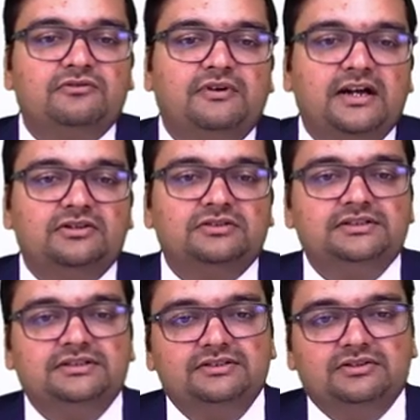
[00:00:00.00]
or filed on
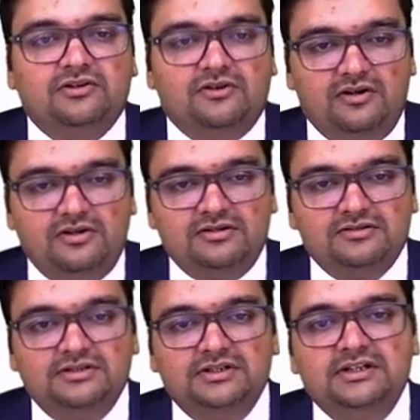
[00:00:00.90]
this. Or
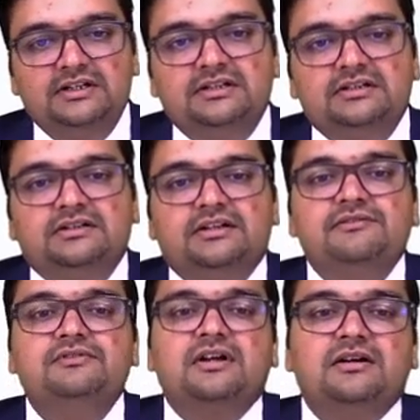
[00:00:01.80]

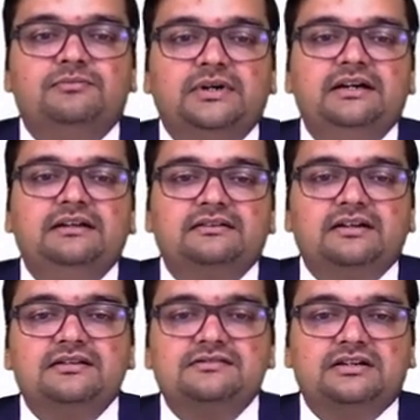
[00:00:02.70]
if the complaint is
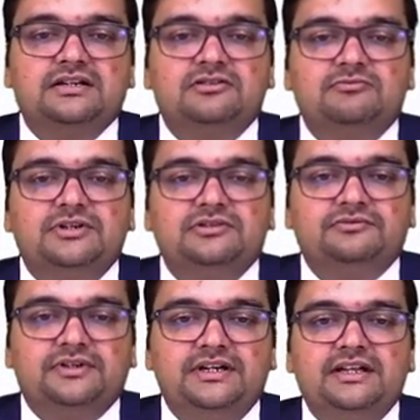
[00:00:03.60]
against the government
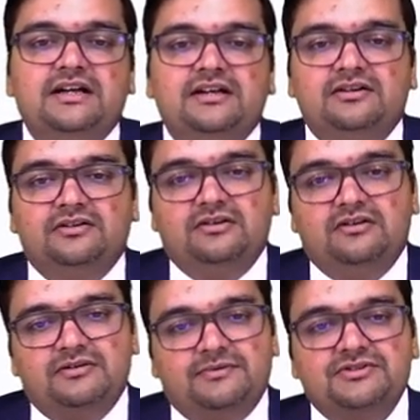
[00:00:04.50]
of India
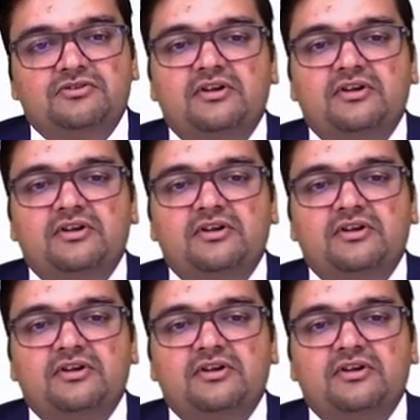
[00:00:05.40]
or president